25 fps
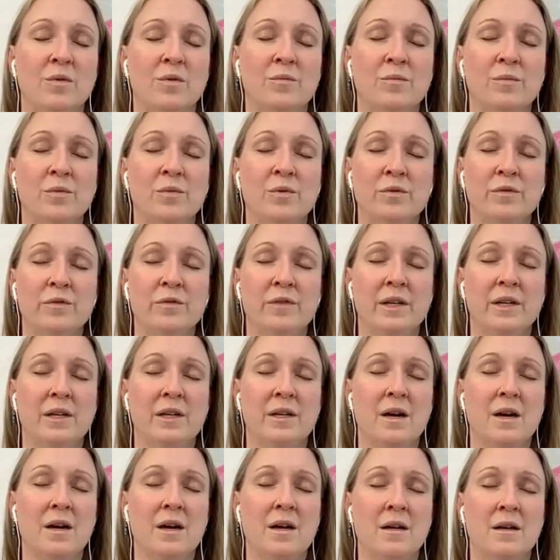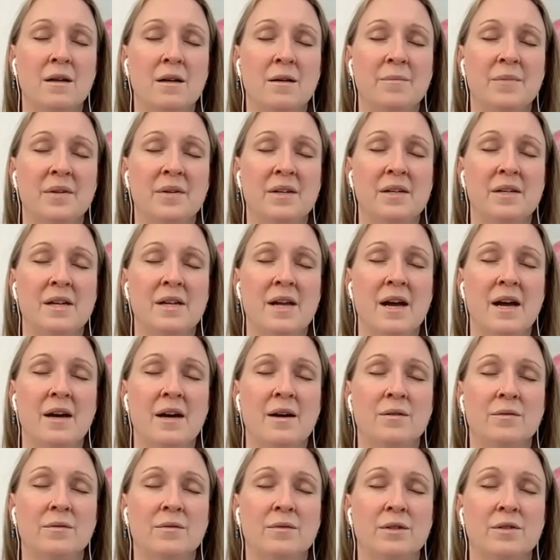or moving up and
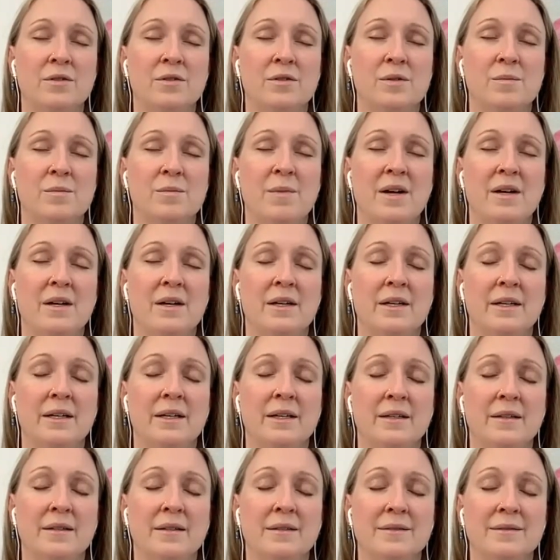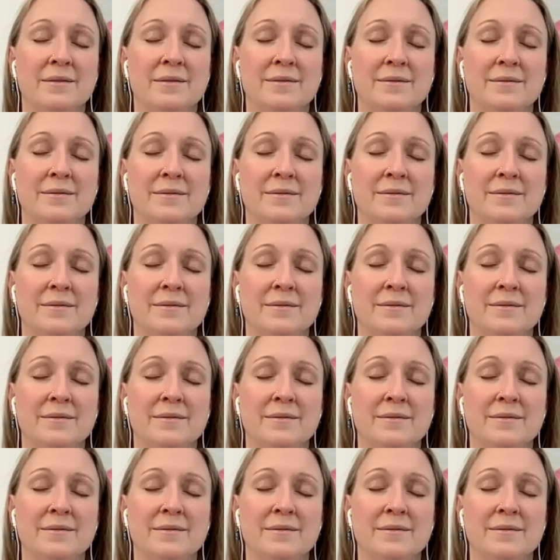down your spine.